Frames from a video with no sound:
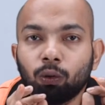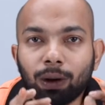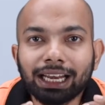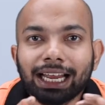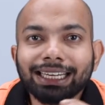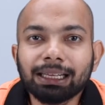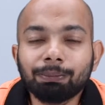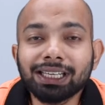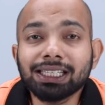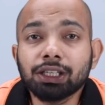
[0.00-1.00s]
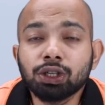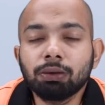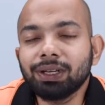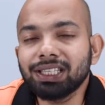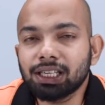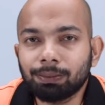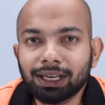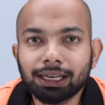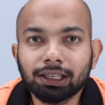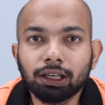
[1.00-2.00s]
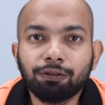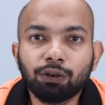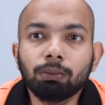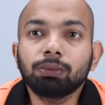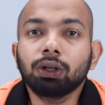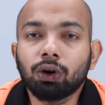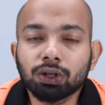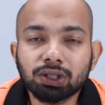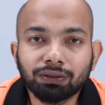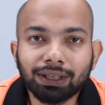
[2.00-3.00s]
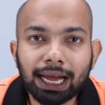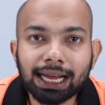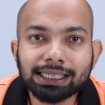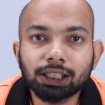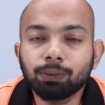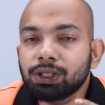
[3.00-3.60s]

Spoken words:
1 lakh depreciation being subtracted from the cost of the asset,